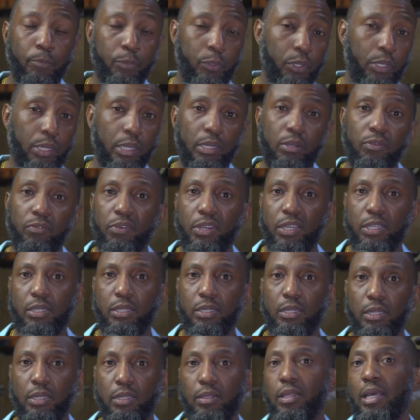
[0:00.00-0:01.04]
You can invest
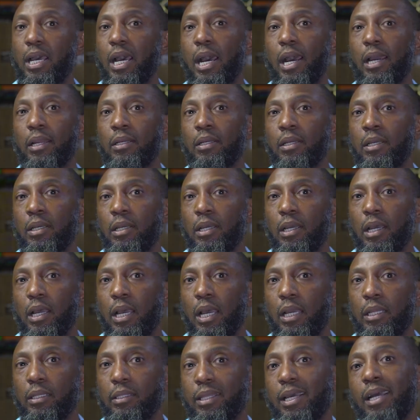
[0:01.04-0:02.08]
it in that,
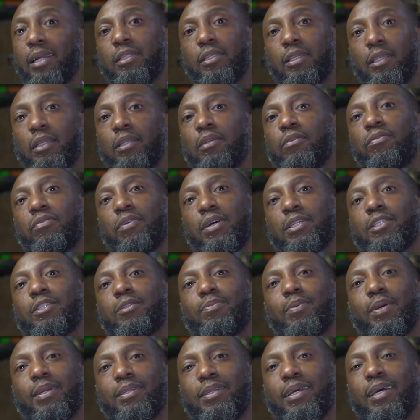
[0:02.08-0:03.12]
and that's an
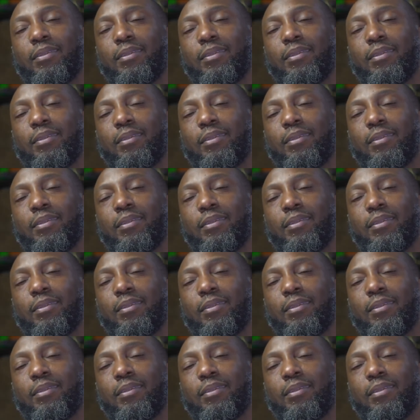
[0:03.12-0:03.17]
investment.